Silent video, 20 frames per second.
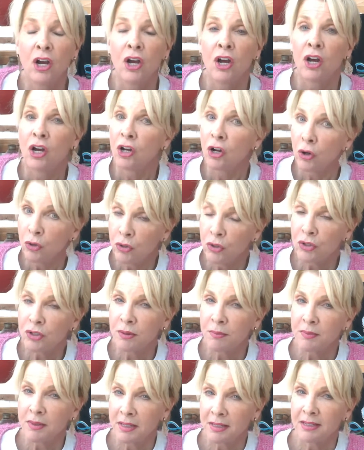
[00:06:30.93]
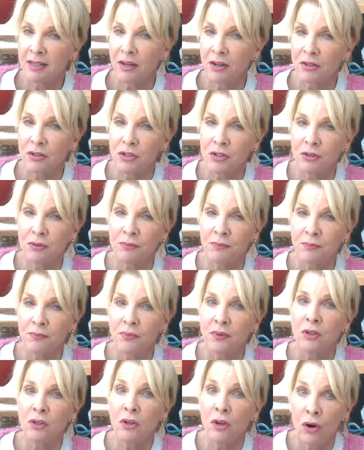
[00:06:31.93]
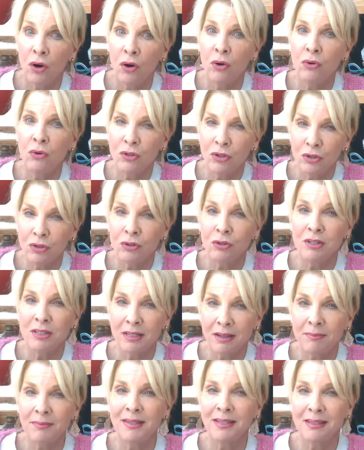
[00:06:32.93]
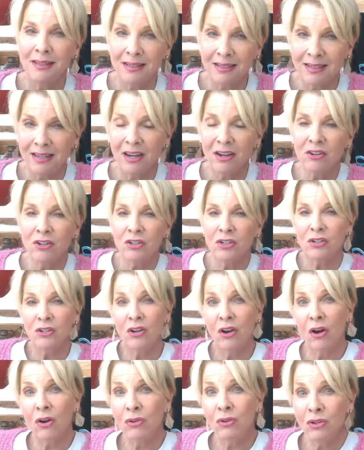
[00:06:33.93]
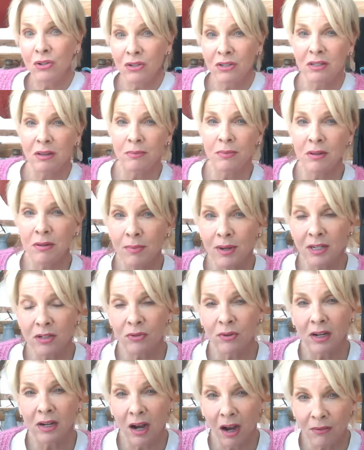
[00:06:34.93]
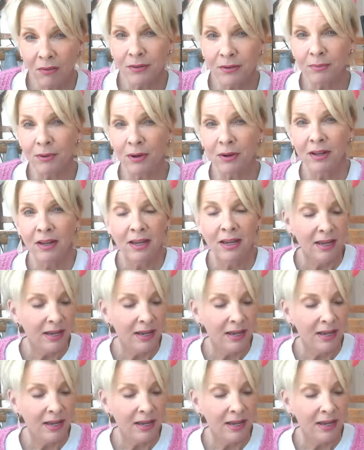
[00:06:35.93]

Go do something that scares you. Go do something that scares you. Go do something that makes you uncomfortable.